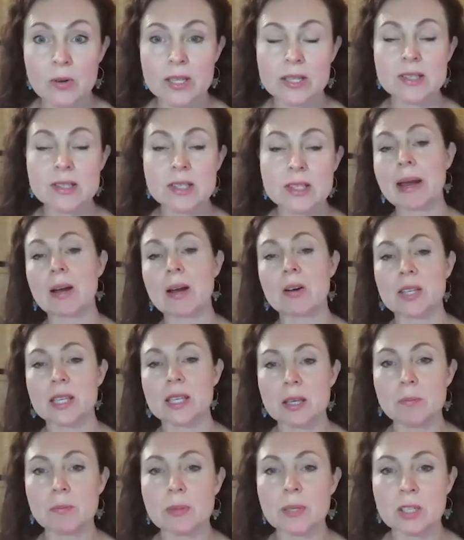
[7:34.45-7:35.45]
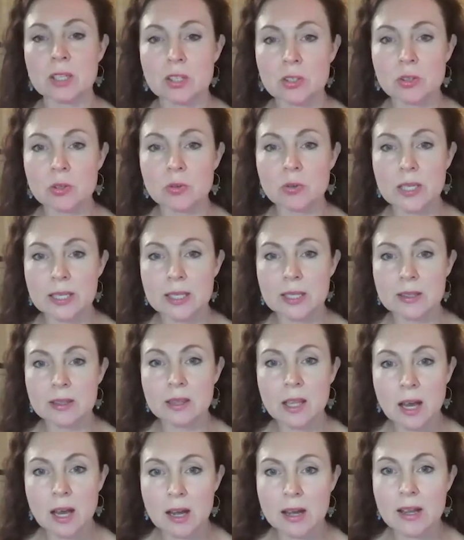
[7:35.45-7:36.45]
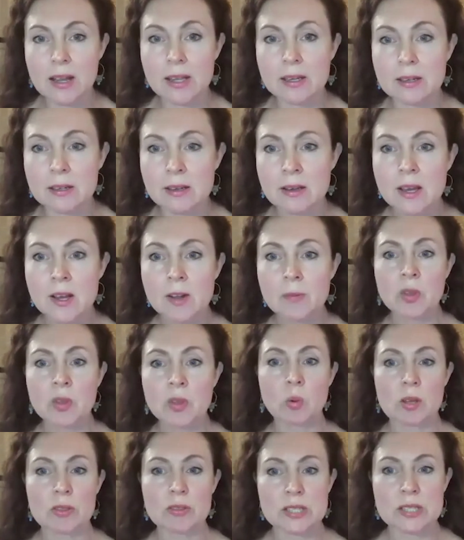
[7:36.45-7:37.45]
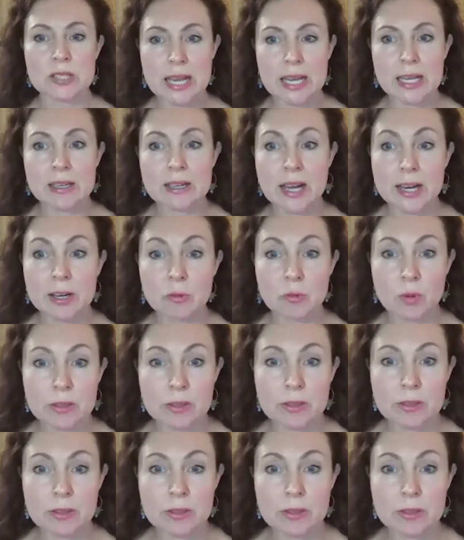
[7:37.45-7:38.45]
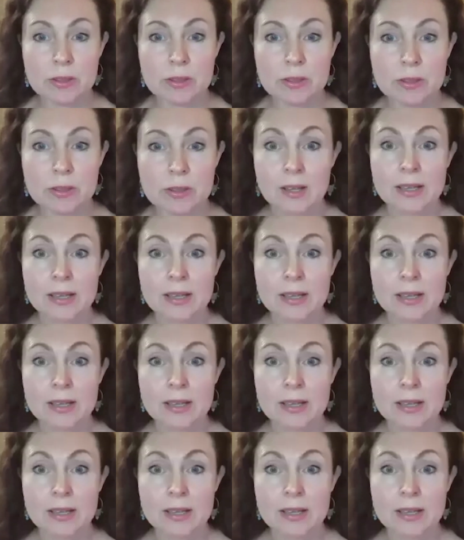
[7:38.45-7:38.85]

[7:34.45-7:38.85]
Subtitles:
It's about keeping you in line with day-night rhythm.